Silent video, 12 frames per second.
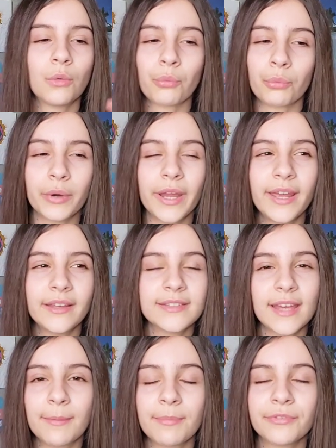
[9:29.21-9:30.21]
ring
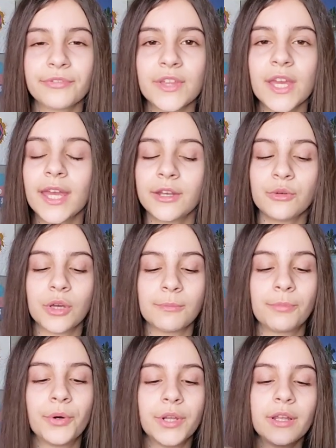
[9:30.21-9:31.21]
type of thing, and you can
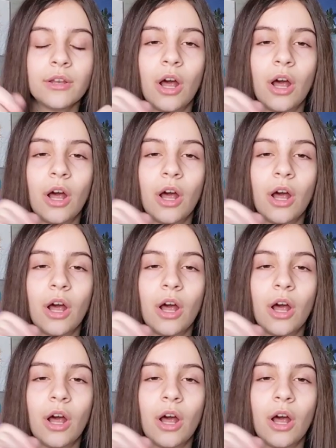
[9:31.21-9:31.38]
put it